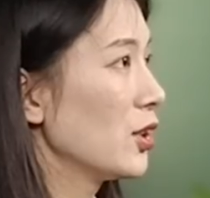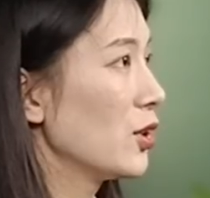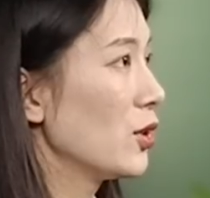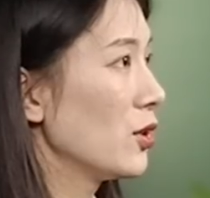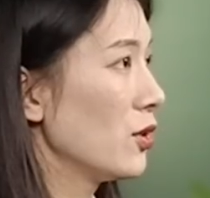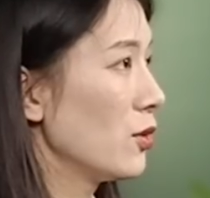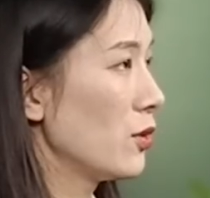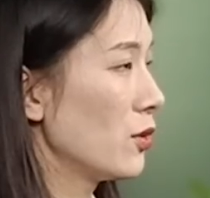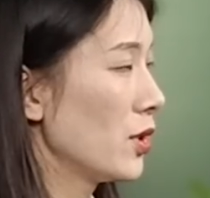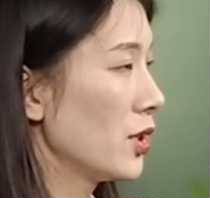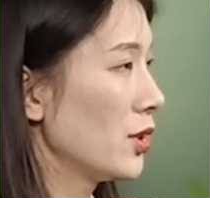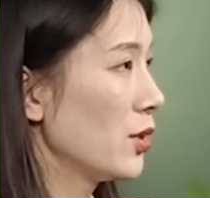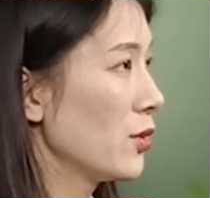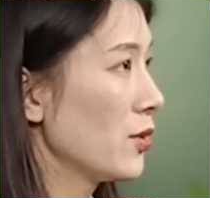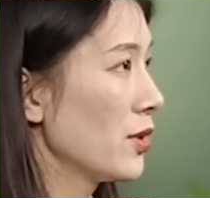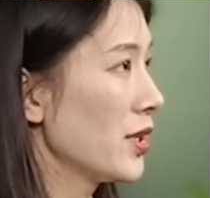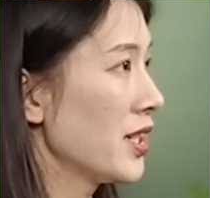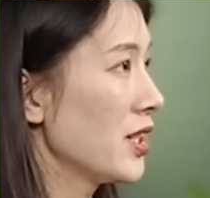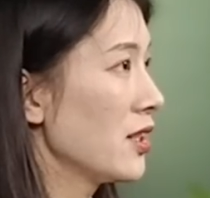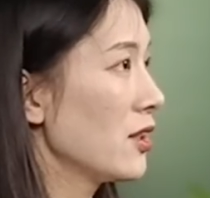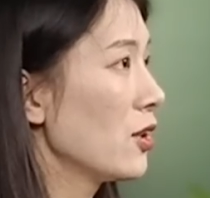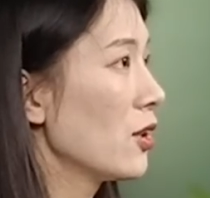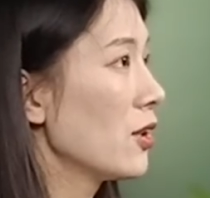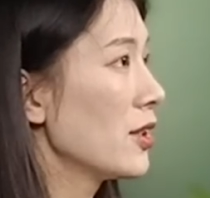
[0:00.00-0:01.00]

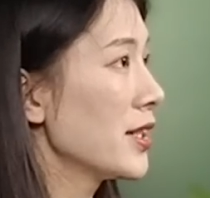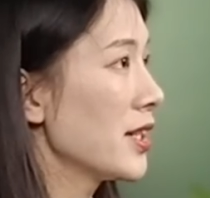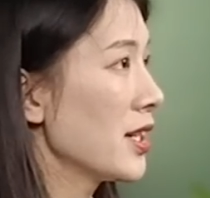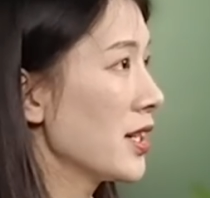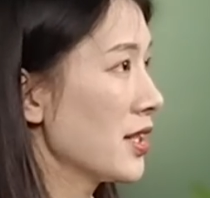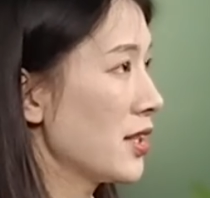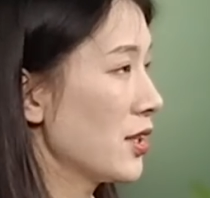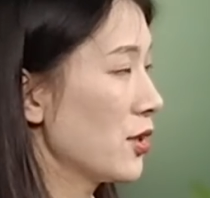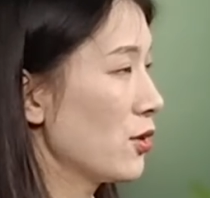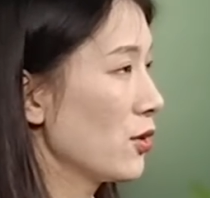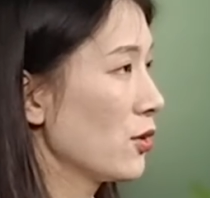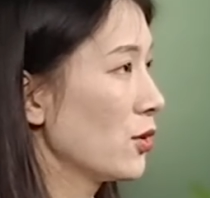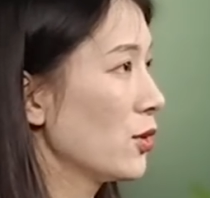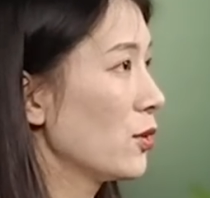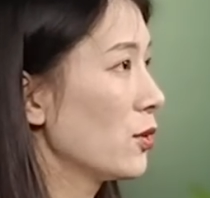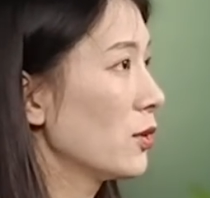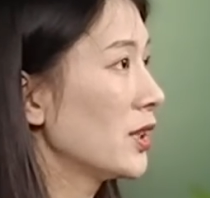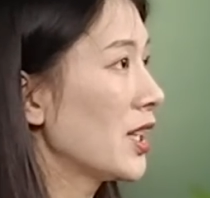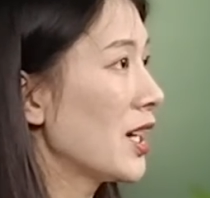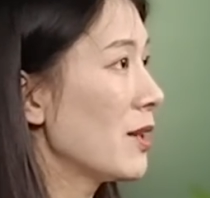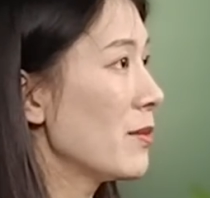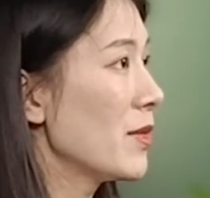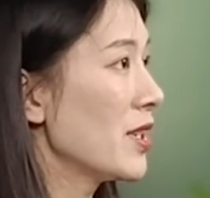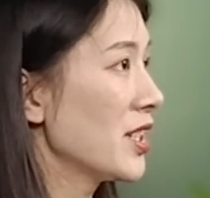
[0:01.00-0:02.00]
Reducing losses due to
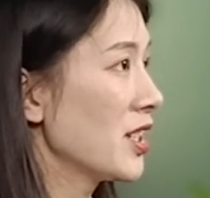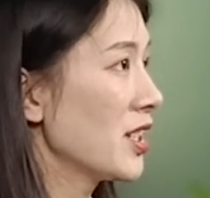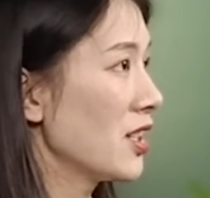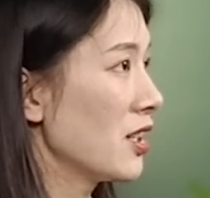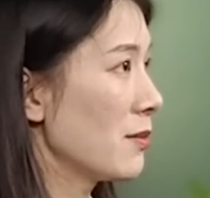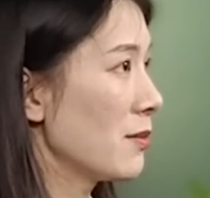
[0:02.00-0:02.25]
damaged